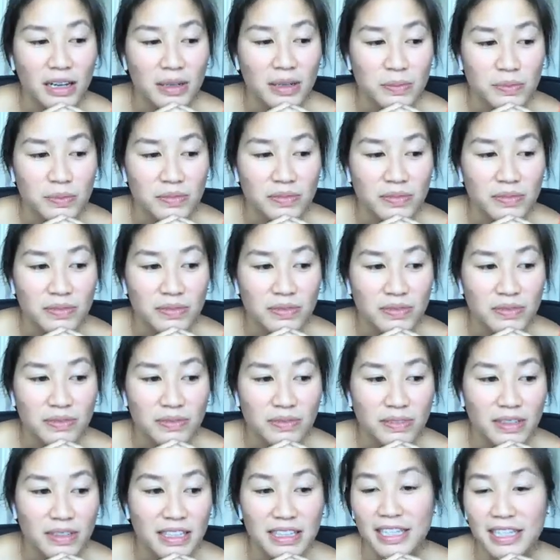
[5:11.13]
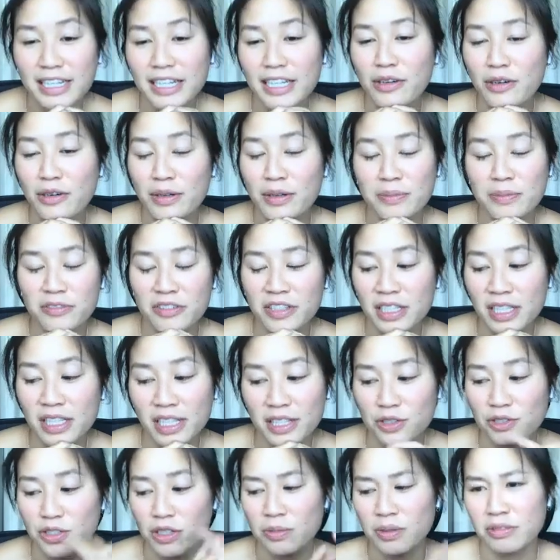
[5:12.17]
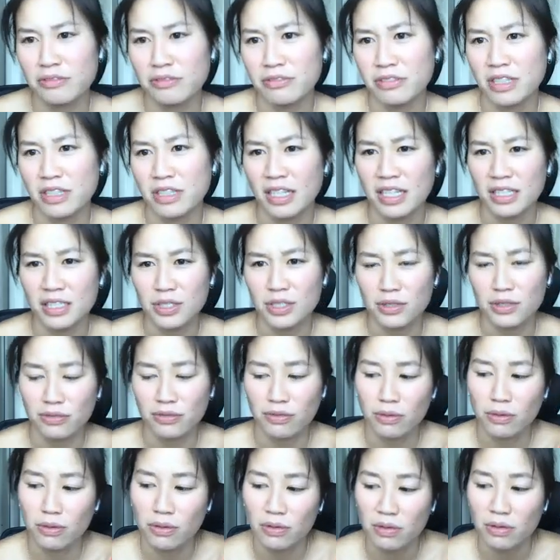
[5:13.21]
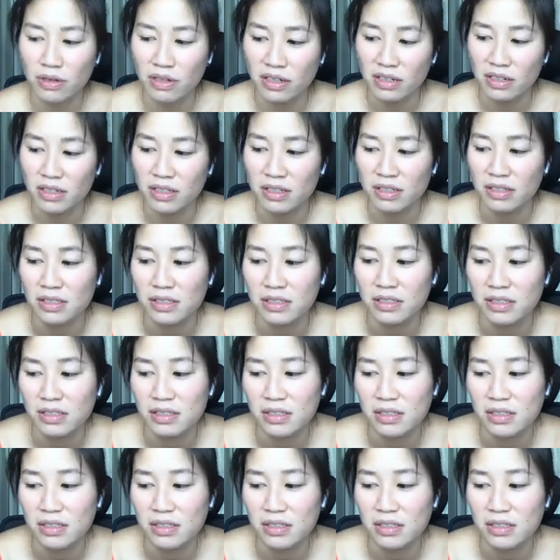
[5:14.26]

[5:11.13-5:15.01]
Um, and then now I'm freelance. I've been freelance for